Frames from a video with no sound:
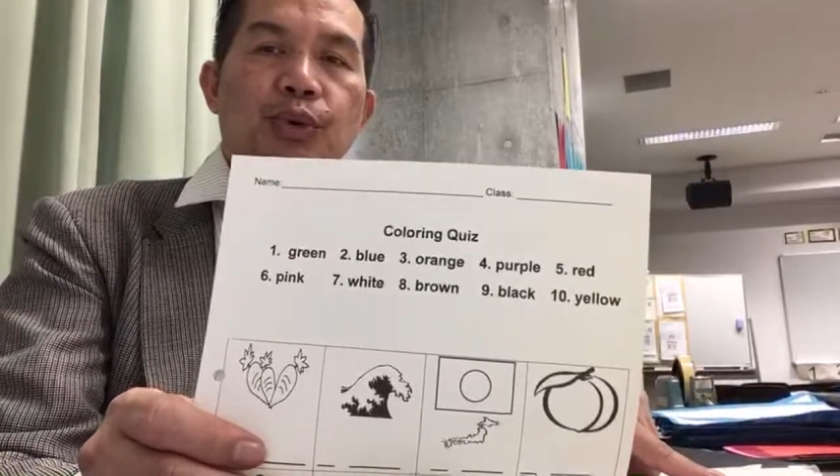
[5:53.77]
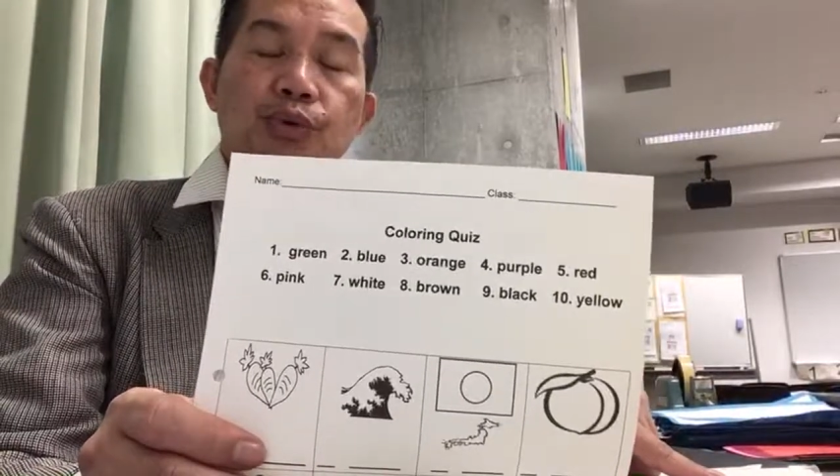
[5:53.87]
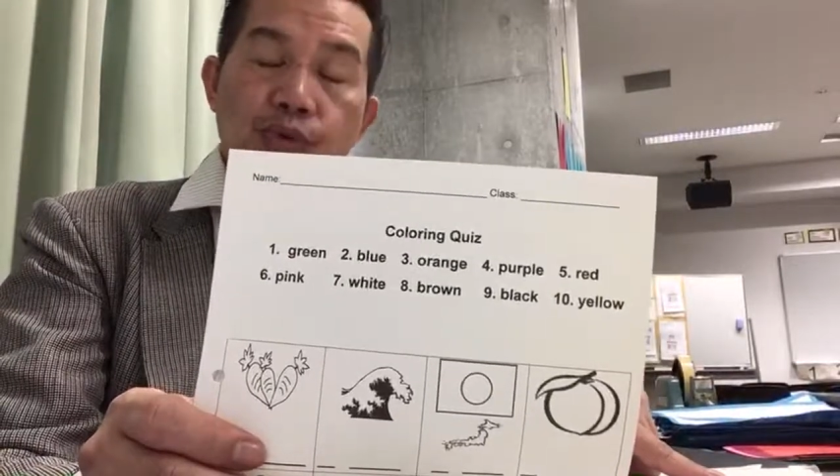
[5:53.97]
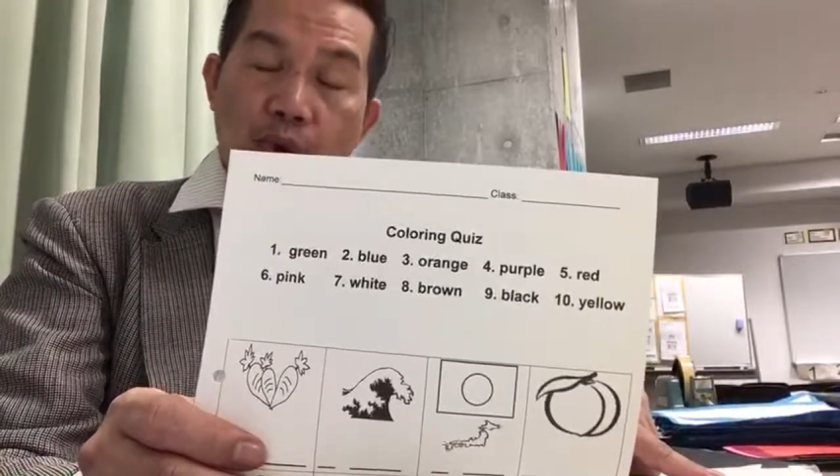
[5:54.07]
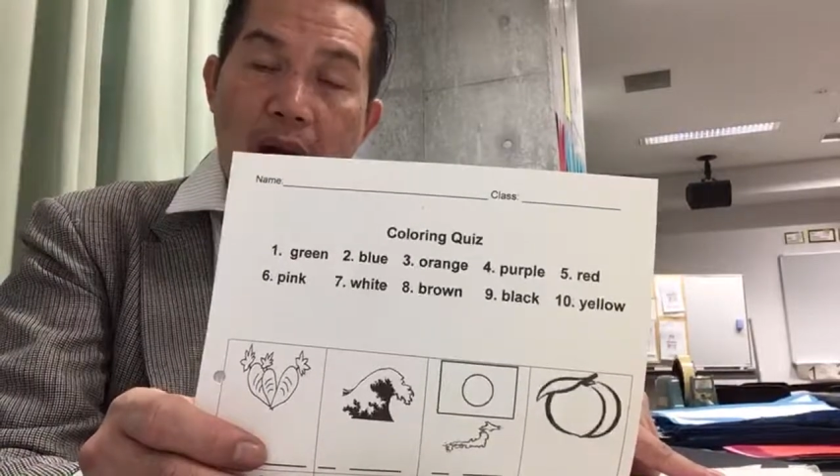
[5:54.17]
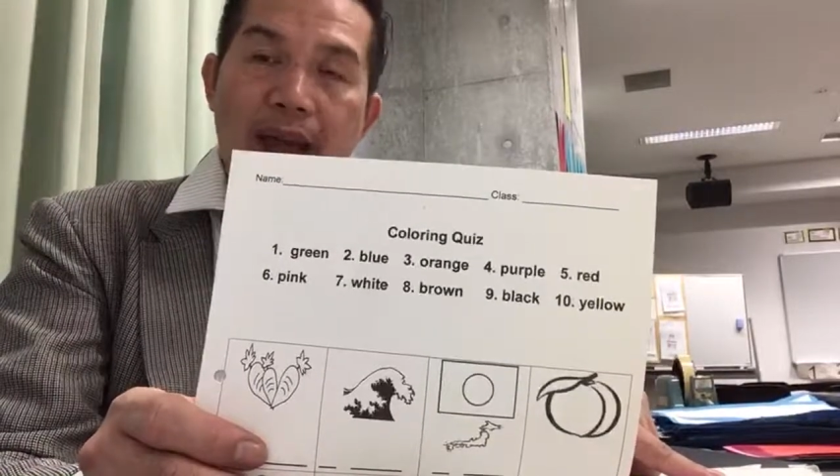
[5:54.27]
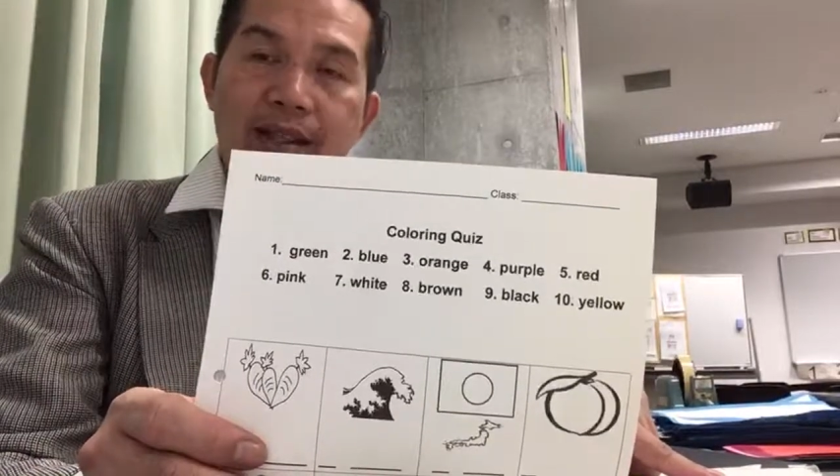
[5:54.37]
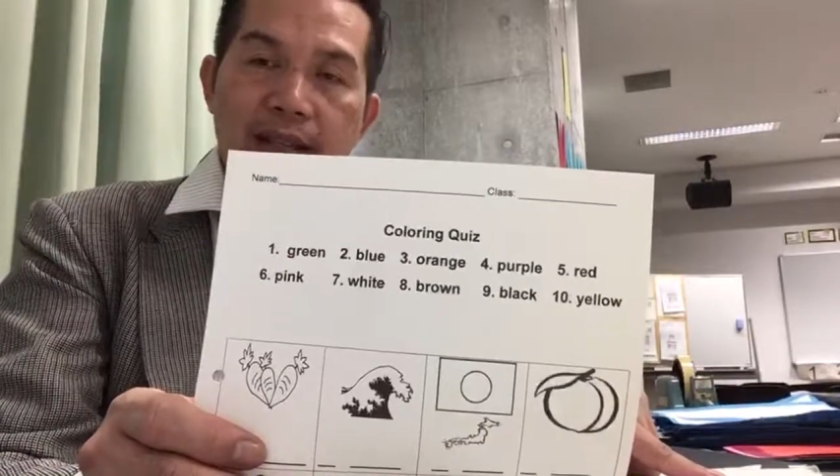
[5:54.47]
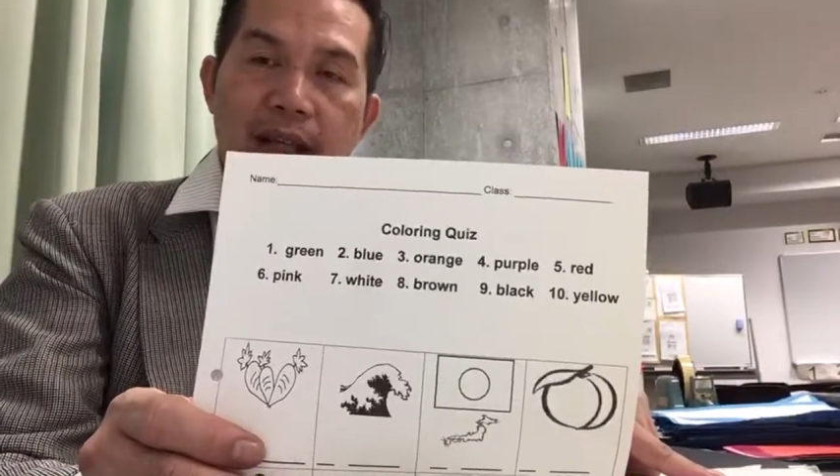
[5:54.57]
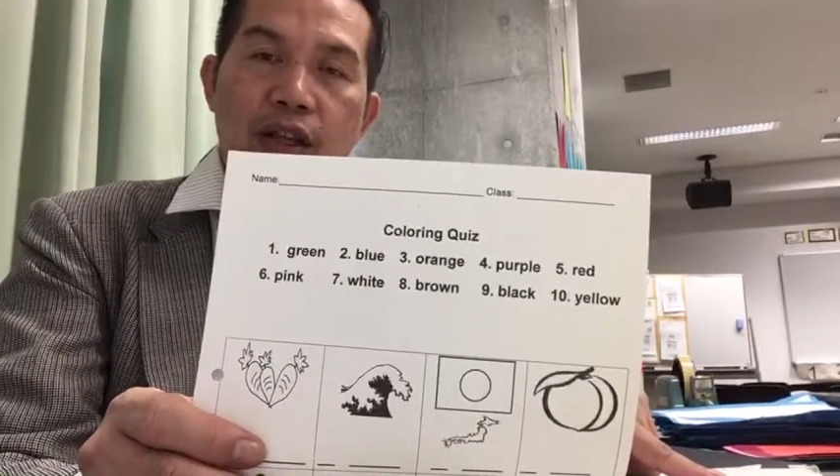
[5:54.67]
write
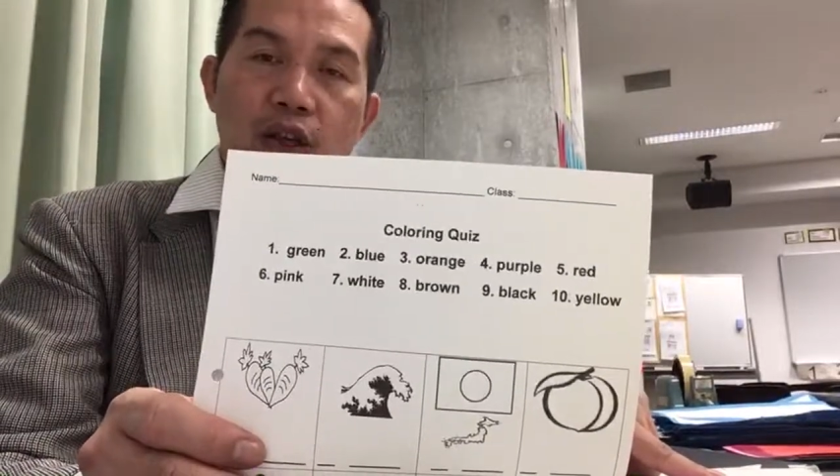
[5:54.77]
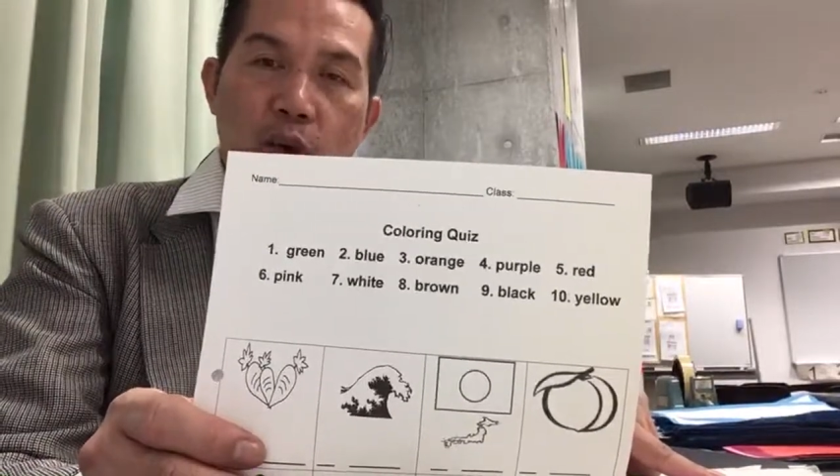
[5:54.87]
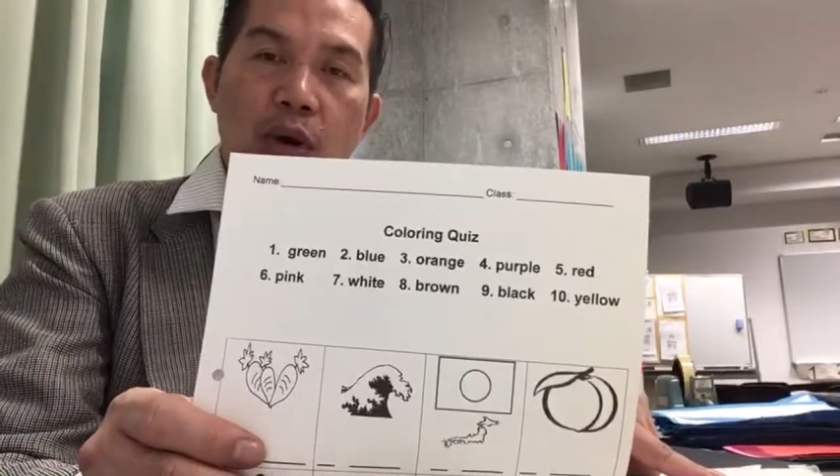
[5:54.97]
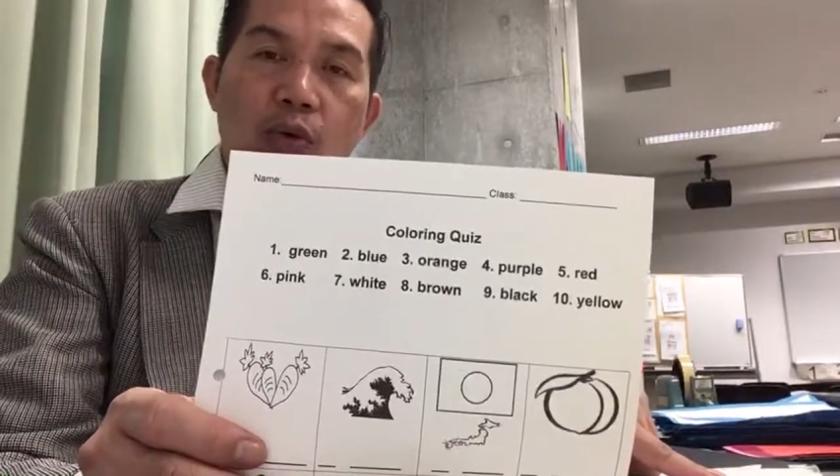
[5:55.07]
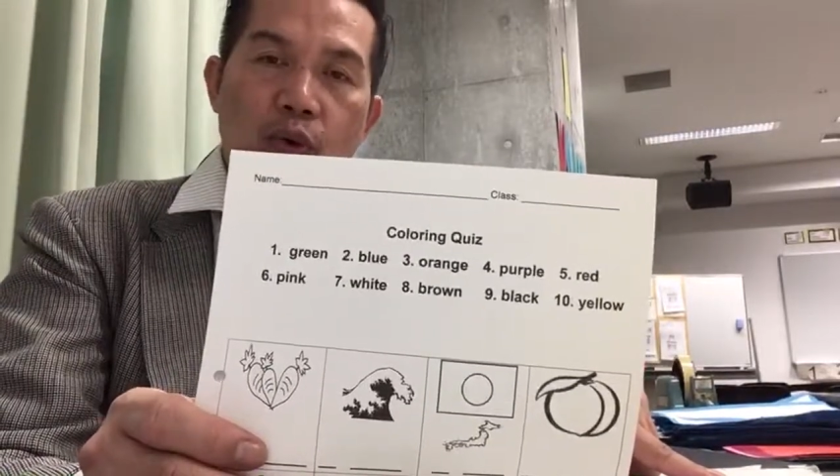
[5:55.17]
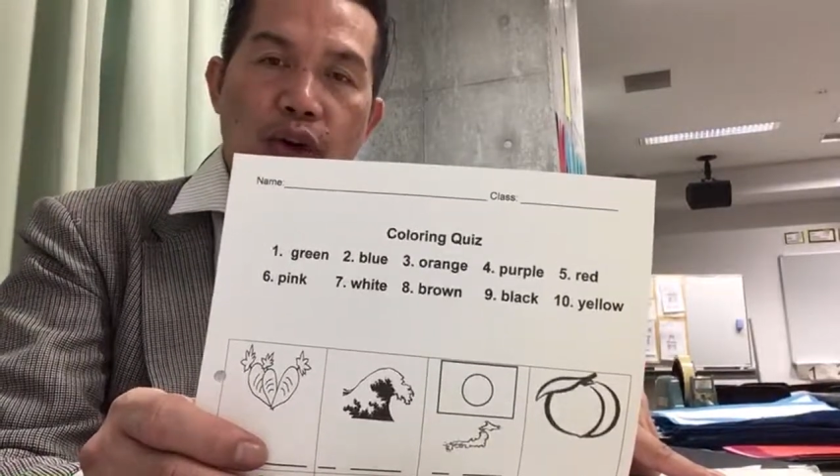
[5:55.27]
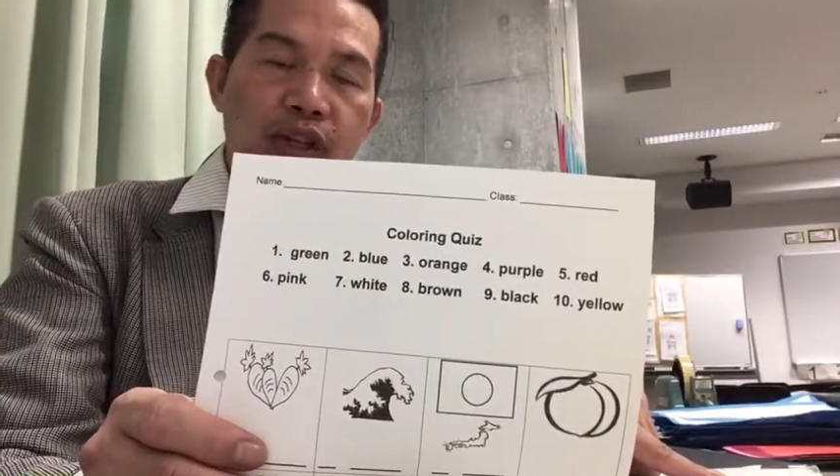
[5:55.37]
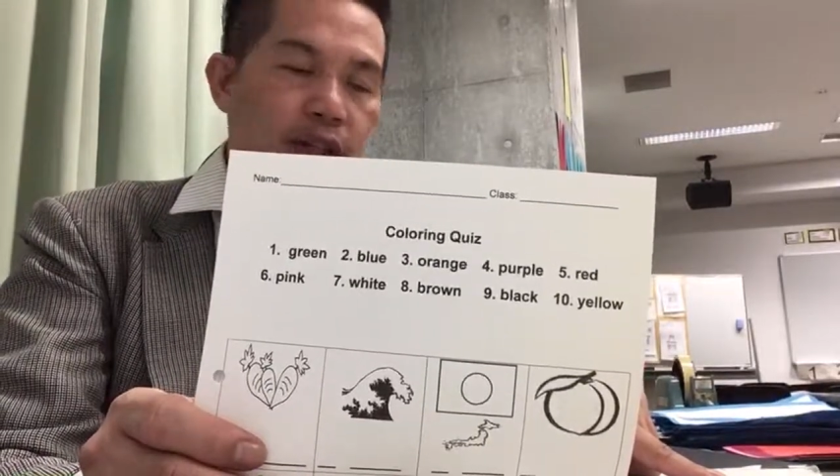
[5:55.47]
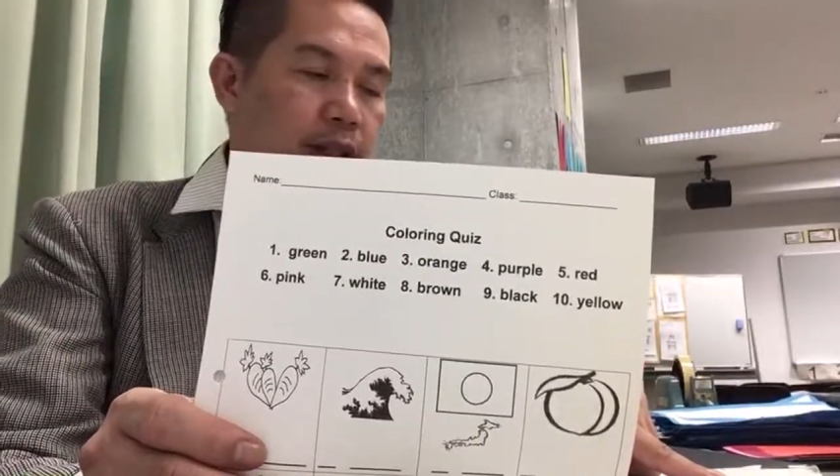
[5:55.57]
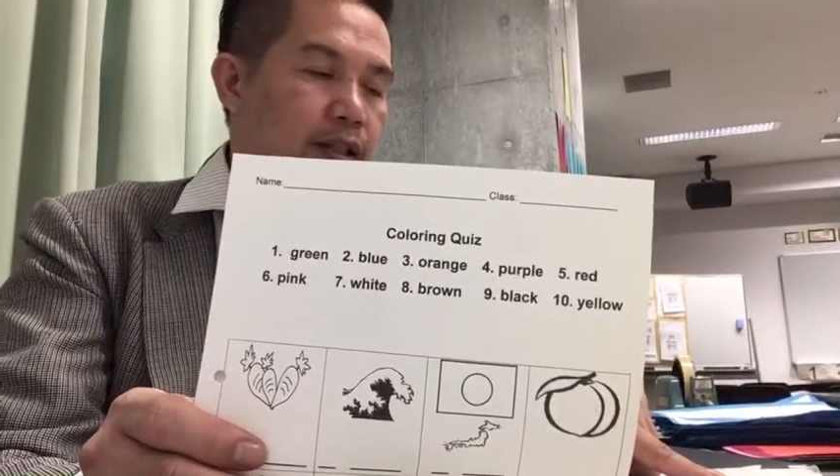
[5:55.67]
in your
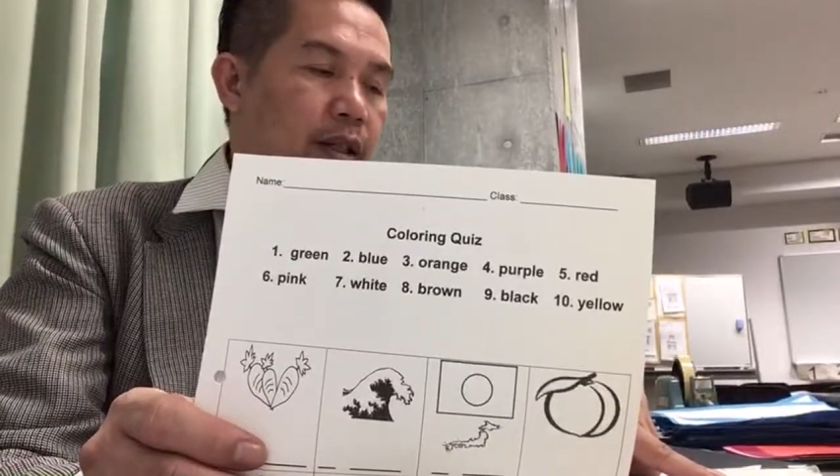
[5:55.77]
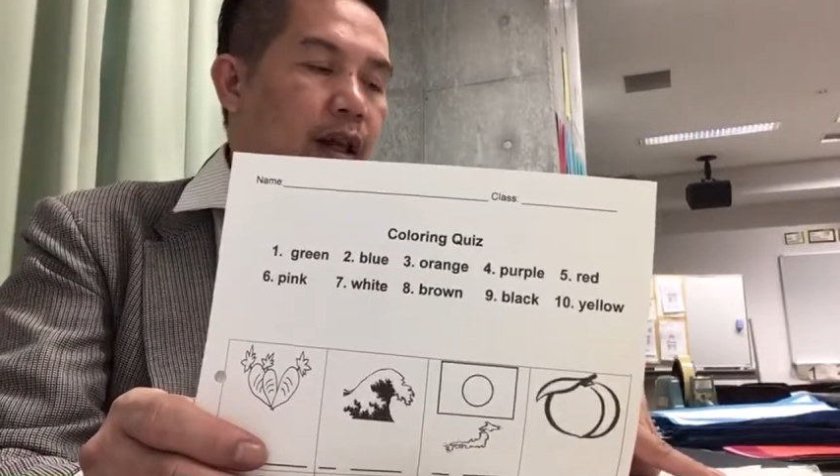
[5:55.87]
worksheet.